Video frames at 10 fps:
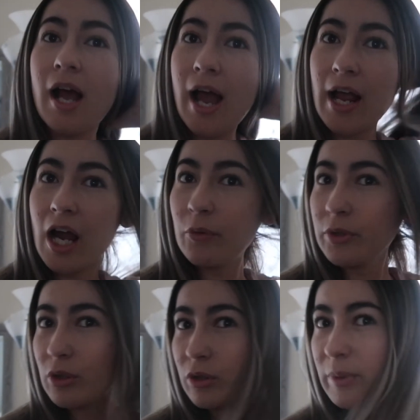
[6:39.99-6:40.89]
I kind of want
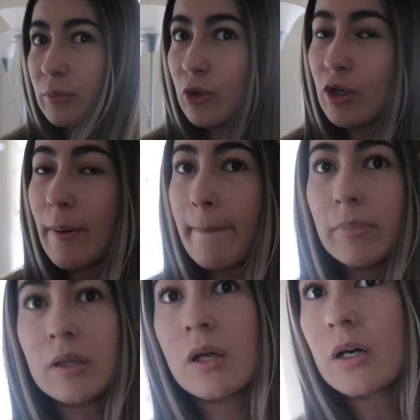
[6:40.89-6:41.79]
to go a bit more
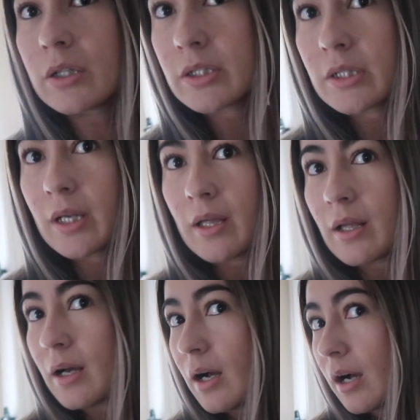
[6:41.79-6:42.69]
blonde
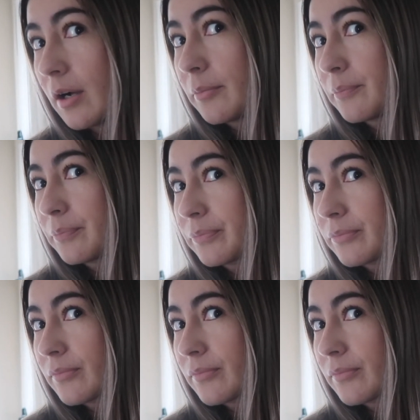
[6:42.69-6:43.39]
than